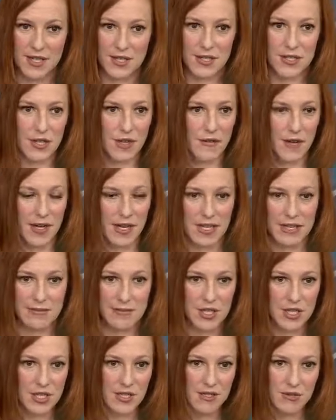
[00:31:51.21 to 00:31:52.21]
serve on a
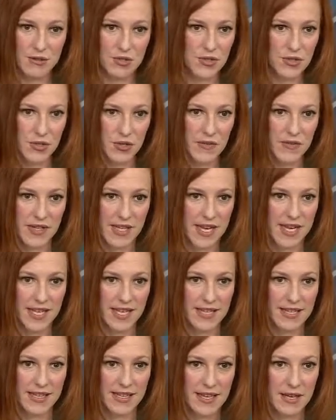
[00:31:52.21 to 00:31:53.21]
commission or serve in
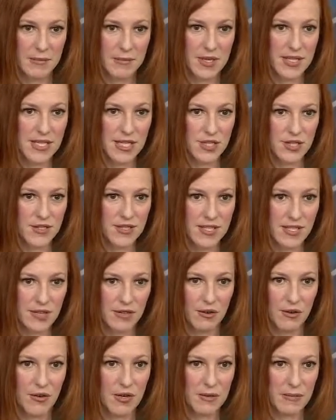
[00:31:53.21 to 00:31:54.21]
any positions in
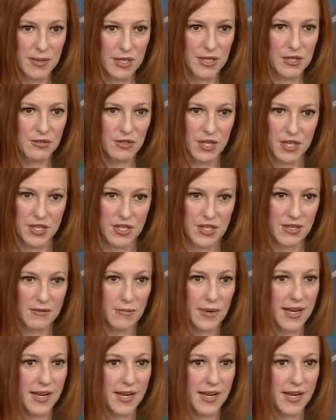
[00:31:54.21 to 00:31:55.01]
their own administration.